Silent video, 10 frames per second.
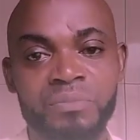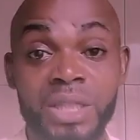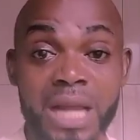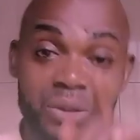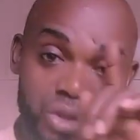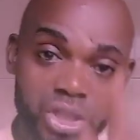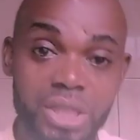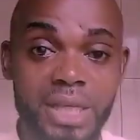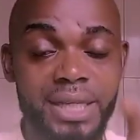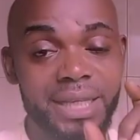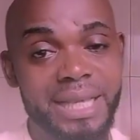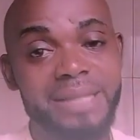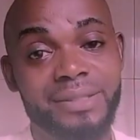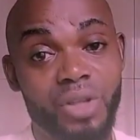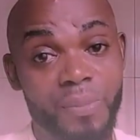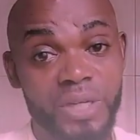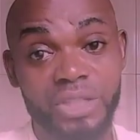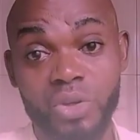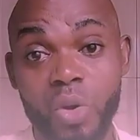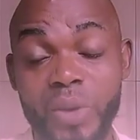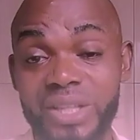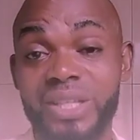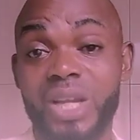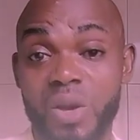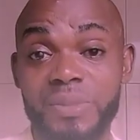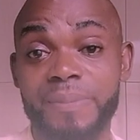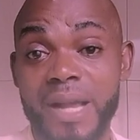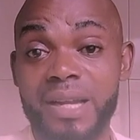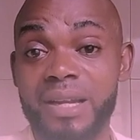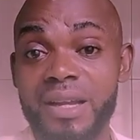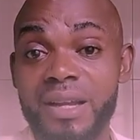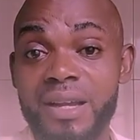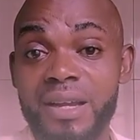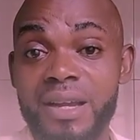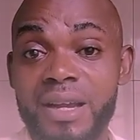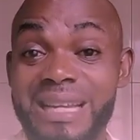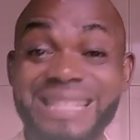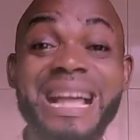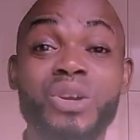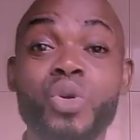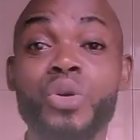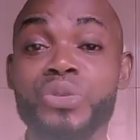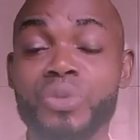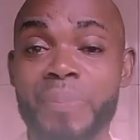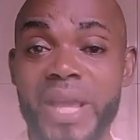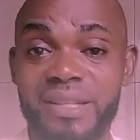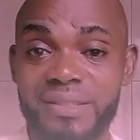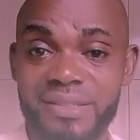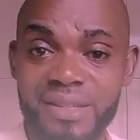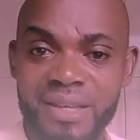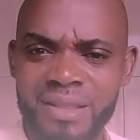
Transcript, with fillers: Now she gets stubborn and go. When she comes back, let her go through pains.